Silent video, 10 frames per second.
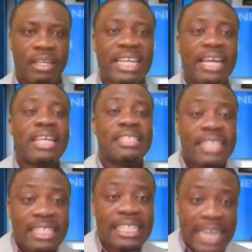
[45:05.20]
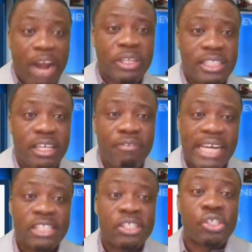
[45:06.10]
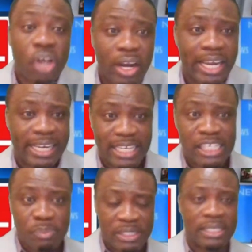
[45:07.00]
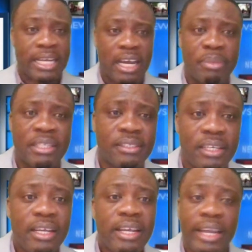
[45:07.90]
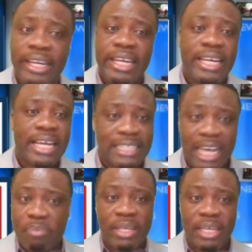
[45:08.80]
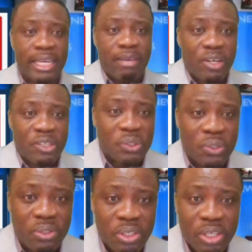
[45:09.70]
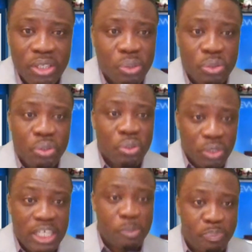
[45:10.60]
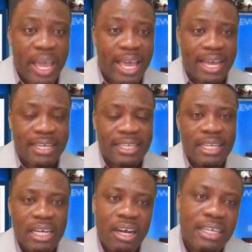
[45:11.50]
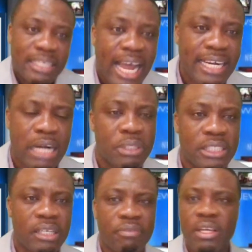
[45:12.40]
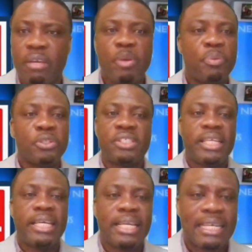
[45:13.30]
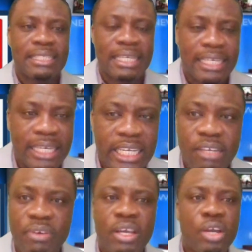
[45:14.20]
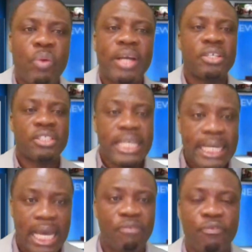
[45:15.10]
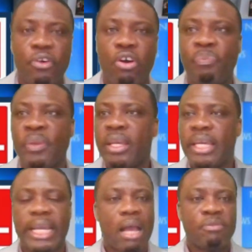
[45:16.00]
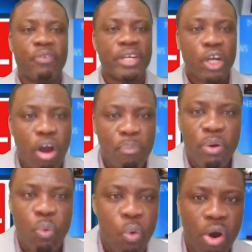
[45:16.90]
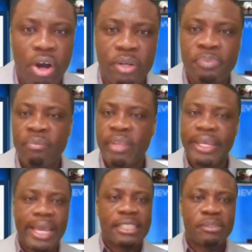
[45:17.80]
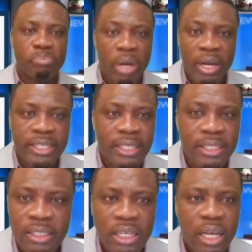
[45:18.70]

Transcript: There is this narrative that is stuck against Mr. Cummings, and he has not been able to dispel that narrative. People see him as an elite. Where does he come from? He comes from the corporate world. He has money.